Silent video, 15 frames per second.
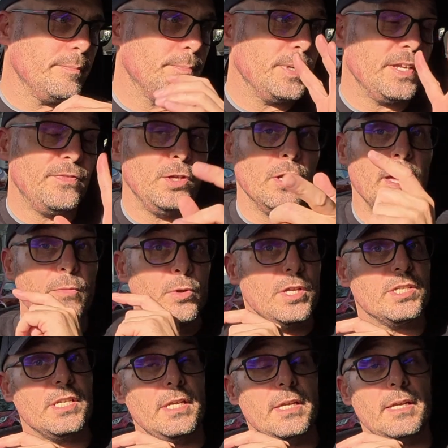But if you like what you
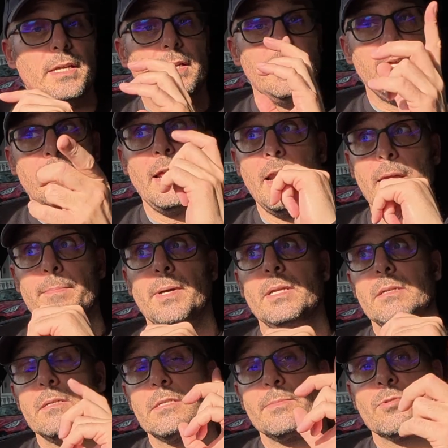see here, hit that like
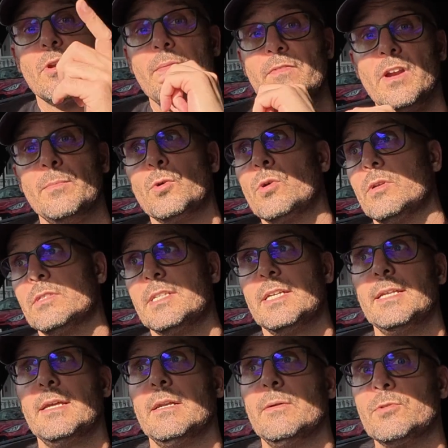button, subscribe if you like more
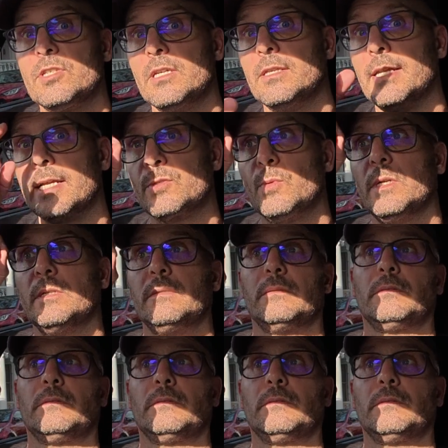content, and I will see you in the next one.